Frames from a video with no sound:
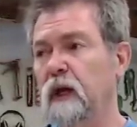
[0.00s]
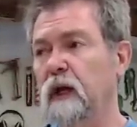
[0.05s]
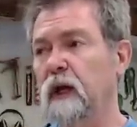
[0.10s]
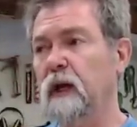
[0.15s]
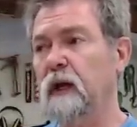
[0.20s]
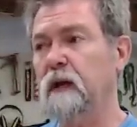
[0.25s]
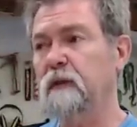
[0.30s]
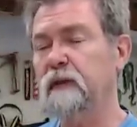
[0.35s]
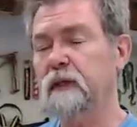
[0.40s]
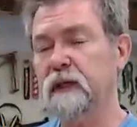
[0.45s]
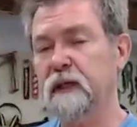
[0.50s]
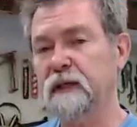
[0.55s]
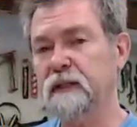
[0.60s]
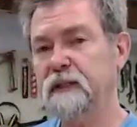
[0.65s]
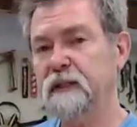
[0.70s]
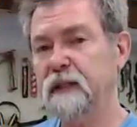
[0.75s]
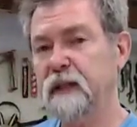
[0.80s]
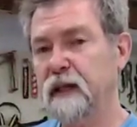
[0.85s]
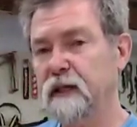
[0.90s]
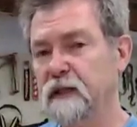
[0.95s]
The
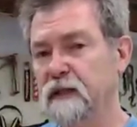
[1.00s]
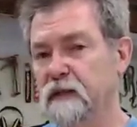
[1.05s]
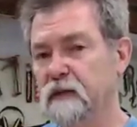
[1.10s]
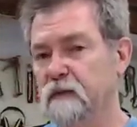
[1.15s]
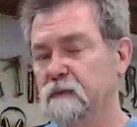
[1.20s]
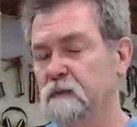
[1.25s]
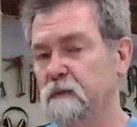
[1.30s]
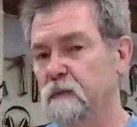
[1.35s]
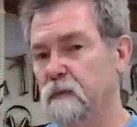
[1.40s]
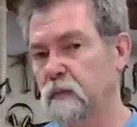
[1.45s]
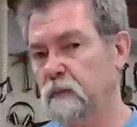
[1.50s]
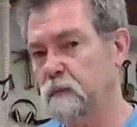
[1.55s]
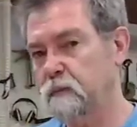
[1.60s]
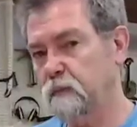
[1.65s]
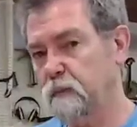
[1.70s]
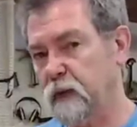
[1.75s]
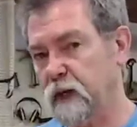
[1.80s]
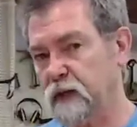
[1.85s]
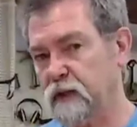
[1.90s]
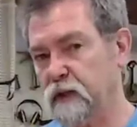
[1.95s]
ETS
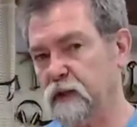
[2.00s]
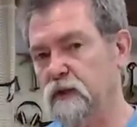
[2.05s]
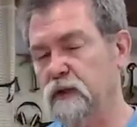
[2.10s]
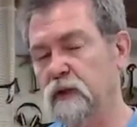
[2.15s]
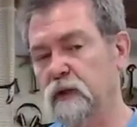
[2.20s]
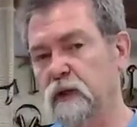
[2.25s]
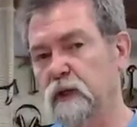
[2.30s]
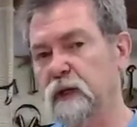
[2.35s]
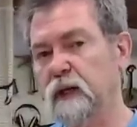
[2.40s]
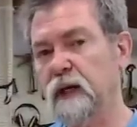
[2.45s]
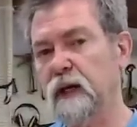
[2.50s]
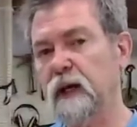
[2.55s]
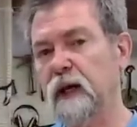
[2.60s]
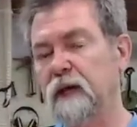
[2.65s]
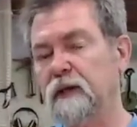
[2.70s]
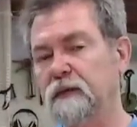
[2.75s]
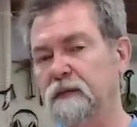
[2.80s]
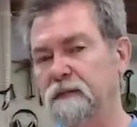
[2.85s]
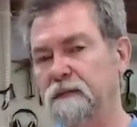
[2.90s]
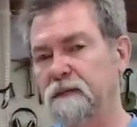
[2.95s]
brushless you can get
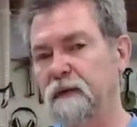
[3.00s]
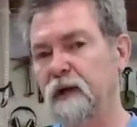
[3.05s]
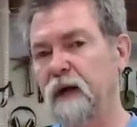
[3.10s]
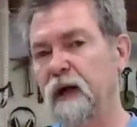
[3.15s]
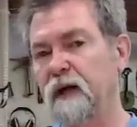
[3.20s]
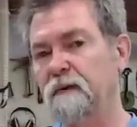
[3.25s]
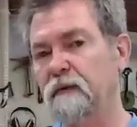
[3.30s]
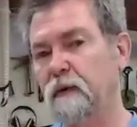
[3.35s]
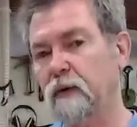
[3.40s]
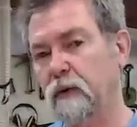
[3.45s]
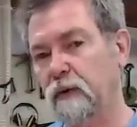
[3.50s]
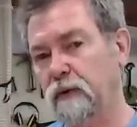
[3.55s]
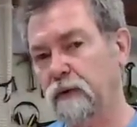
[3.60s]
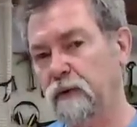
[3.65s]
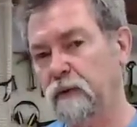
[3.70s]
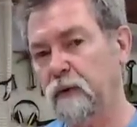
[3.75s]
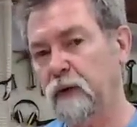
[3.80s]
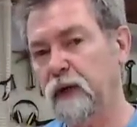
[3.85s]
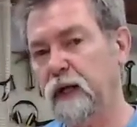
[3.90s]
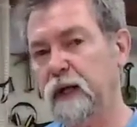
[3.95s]
as a 5 or a
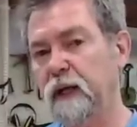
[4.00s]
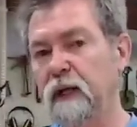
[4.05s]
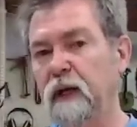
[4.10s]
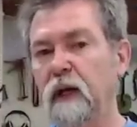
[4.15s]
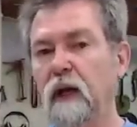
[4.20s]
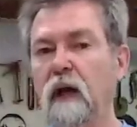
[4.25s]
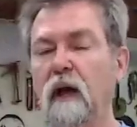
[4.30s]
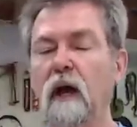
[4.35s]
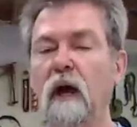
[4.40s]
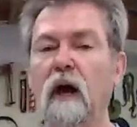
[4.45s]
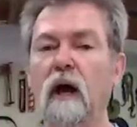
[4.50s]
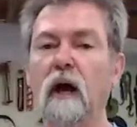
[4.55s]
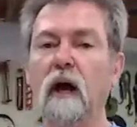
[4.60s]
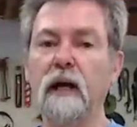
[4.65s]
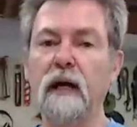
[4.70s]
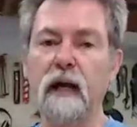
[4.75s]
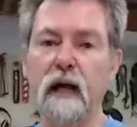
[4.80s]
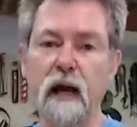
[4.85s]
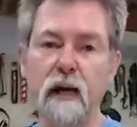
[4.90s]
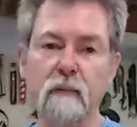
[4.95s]
3.
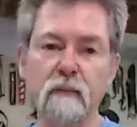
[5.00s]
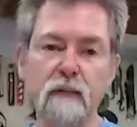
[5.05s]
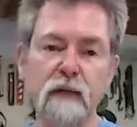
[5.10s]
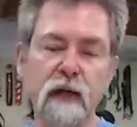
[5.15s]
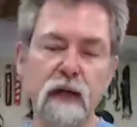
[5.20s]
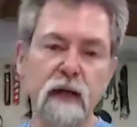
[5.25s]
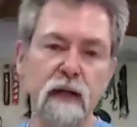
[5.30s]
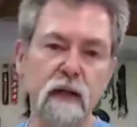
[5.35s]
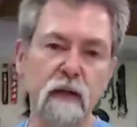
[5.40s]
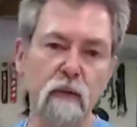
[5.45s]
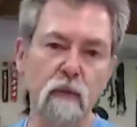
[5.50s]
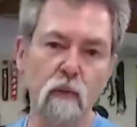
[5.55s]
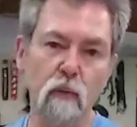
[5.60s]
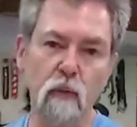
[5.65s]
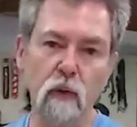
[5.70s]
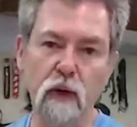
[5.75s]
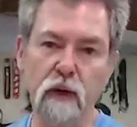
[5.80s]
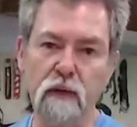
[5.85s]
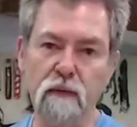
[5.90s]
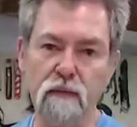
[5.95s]
I am getting
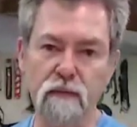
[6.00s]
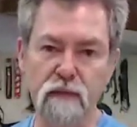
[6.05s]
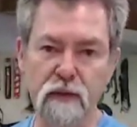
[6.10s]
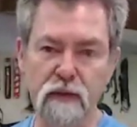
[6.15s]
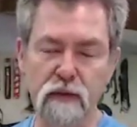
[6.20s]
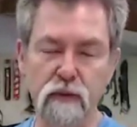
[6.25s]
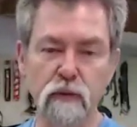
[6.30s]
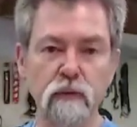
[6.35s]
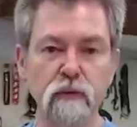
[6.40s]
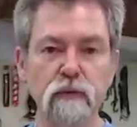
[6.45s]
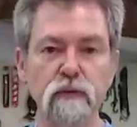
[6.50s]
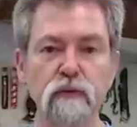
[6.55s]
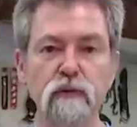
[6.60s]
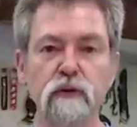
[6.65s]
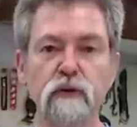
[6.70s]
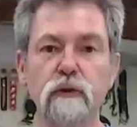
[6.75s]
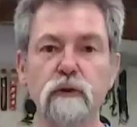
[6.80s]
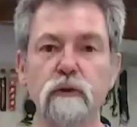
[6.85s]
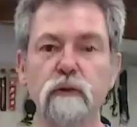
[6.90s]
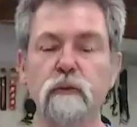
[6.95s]
one of Festool's
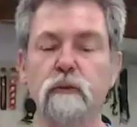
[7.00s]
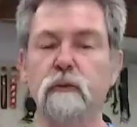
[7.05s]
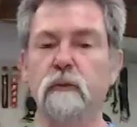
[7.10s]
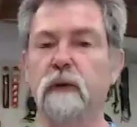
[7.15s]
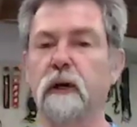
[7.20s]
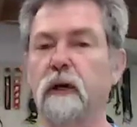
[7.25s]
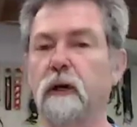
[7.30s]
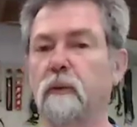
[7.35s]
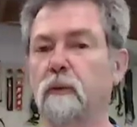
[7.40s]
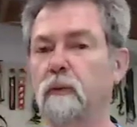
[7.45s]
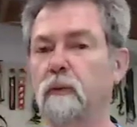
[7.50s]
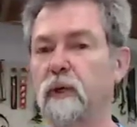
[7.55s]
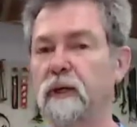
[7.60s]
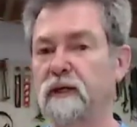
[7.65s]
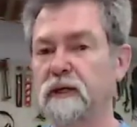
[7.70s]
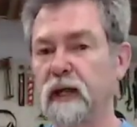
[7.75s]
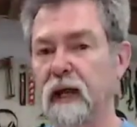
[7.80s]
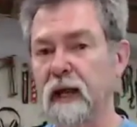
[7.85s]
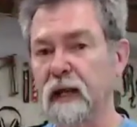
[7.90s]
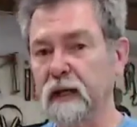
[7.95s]
new
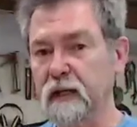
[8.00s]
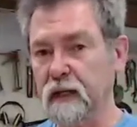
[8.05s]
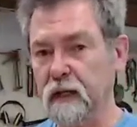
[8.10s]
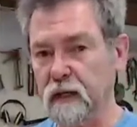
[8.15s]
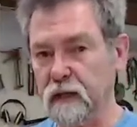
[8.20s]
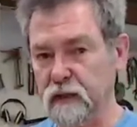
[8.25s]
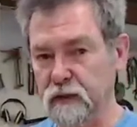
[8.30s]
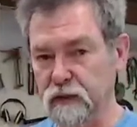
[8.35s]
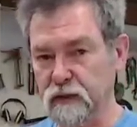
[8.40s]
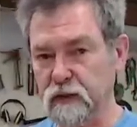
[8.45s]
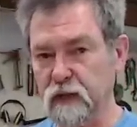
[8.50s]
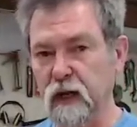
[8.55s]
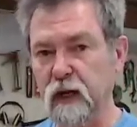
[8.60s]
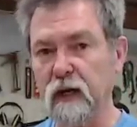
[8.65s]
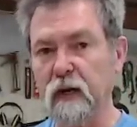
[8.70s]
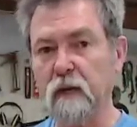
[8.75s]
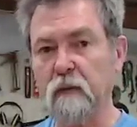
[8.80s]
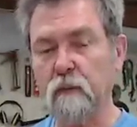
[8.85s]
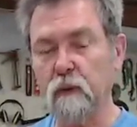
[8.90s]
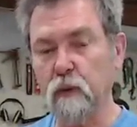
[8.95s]
rectangular
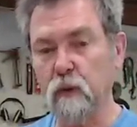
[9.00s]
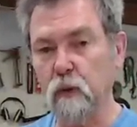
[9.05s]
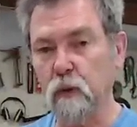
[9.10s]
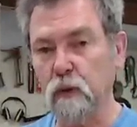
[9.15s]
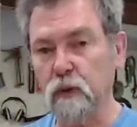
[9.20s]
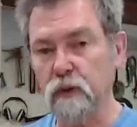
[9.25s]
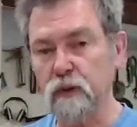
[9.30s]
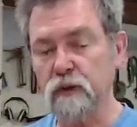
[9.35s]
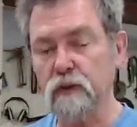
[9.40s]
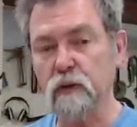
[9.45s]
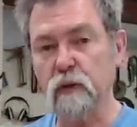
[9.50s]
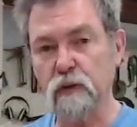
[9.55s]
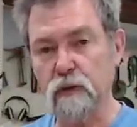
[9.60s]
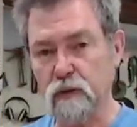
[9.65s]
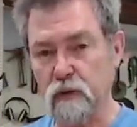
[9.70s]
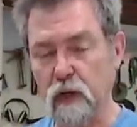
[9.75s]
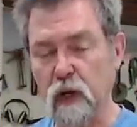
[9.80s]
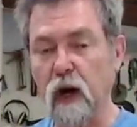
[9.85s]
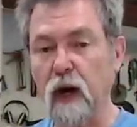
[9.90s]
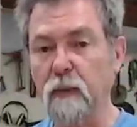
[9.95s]
style cordless, or
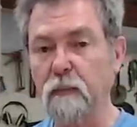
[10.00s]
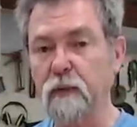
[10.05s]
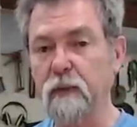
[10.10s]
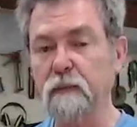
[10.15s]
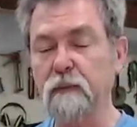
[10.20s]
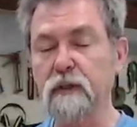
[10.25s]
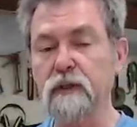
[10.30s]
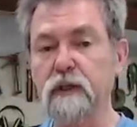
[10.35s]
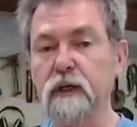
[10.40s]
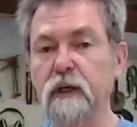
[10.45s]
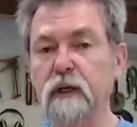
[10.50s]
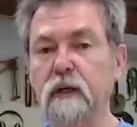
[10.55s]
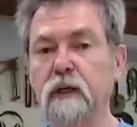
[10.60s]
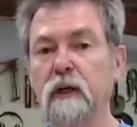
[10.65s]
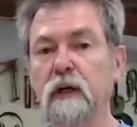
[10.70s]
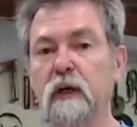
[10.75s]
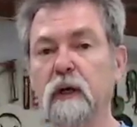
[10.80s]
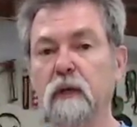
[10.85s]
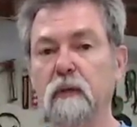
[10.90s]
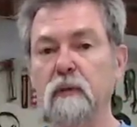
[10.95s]
it's a hybrid machine,
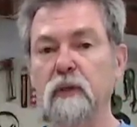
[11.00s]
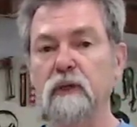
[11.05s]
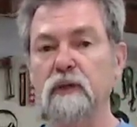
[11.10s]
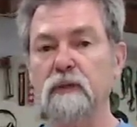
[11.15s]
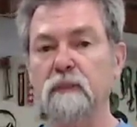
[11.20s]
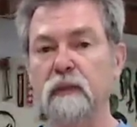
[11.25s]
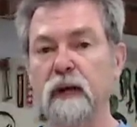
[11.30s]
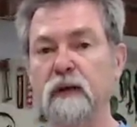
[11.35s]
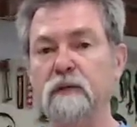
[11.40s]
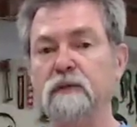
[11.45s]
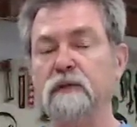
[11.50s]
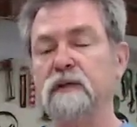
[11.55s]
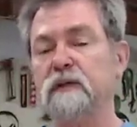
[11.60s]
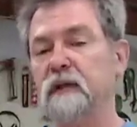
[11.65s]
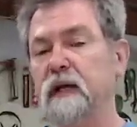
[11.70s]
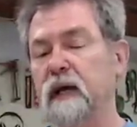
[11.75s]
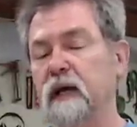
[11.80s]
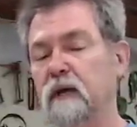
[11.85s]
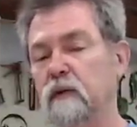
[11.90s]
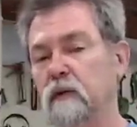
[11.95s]
runs the
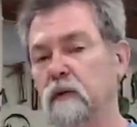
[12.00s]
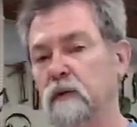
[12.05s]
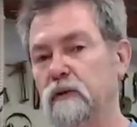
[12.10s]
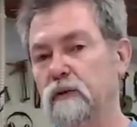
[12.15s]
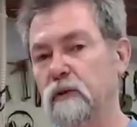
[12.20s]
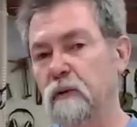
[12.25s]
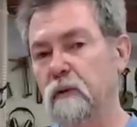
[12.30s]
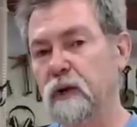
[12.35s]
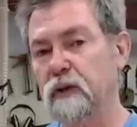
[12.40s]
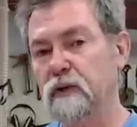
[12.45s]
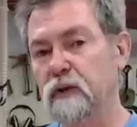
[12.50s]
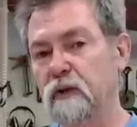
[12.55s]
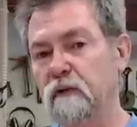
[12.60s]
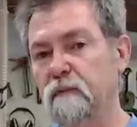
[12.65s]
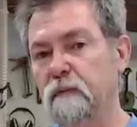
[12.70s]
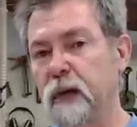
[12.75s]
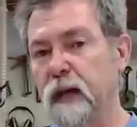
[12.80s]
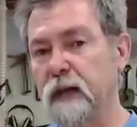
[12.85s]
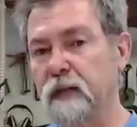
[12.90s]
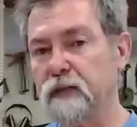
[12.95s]
batteries and also runs
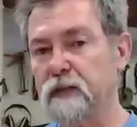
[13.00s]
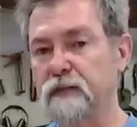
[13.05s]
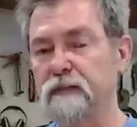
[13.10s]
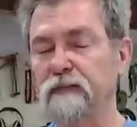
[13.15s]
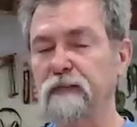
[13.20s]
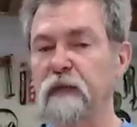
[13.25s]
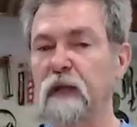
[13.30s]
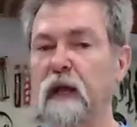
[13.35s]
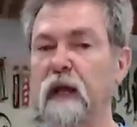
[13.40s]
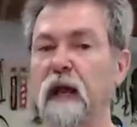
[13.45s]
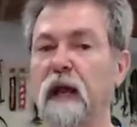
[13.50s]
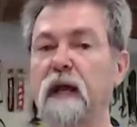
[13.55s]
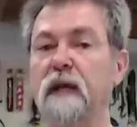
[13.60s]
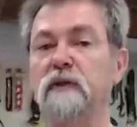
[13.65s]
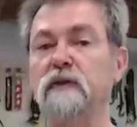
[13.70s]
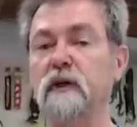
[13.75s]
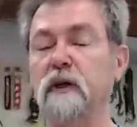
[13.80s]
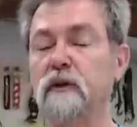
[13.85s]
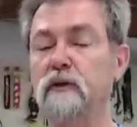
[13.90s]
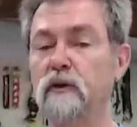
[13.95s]
off mains. And
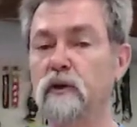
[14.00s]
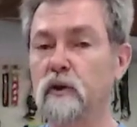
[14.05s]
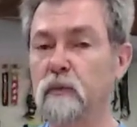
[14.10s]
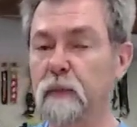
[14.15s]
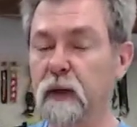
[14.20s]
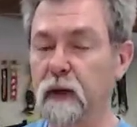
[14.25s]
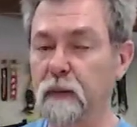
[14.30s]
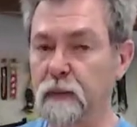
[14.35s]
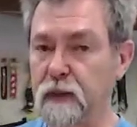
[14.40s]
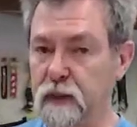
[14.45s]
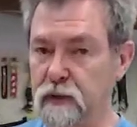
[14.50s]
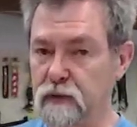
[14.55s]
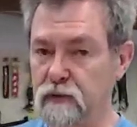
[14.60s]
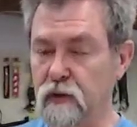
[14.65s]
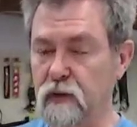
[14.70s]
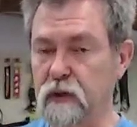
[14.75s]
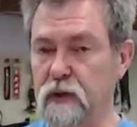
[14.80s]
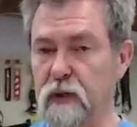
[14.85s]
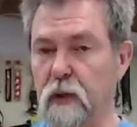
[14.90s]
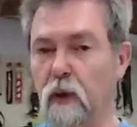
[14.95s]
it's got a 2 millimeter
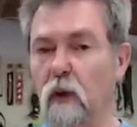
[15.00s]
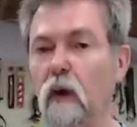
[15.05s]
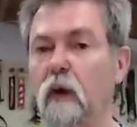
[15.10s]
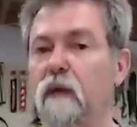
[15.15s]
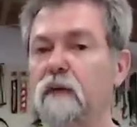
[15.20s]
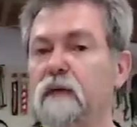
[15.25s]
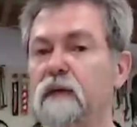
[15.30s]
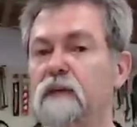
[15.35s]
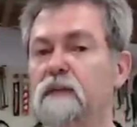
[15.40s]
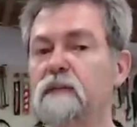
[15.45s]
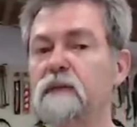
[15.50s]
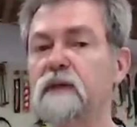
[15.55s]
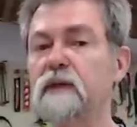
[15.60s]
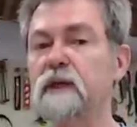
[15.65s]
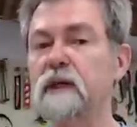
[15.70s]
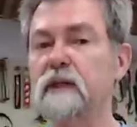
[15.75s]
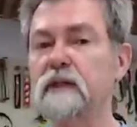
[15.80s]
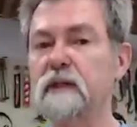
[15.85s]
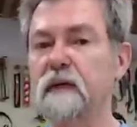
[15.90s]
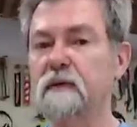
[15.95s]
stroke. Now, all of these
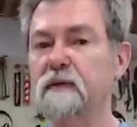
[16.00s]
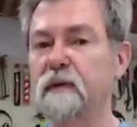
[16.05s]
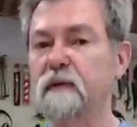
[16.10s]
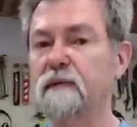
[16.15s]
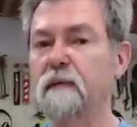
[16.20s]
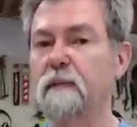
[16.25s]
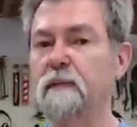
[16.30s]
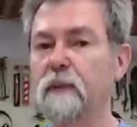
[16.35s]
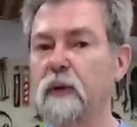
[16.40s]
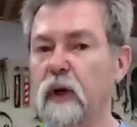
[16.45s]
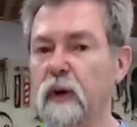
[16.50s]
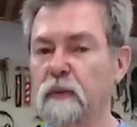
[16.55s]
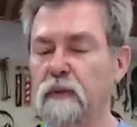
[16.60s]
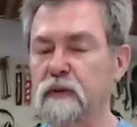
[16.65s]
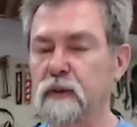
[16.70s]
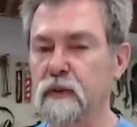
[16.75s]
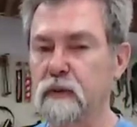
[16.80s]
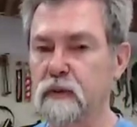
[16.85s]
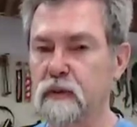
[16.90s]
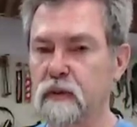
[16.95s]
machines have different
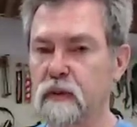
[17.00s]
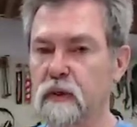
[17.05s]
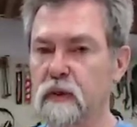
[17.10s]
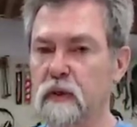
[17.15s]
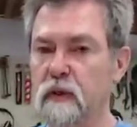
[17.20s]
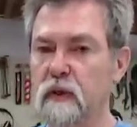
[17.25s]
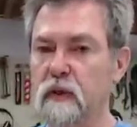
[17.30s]
purposes.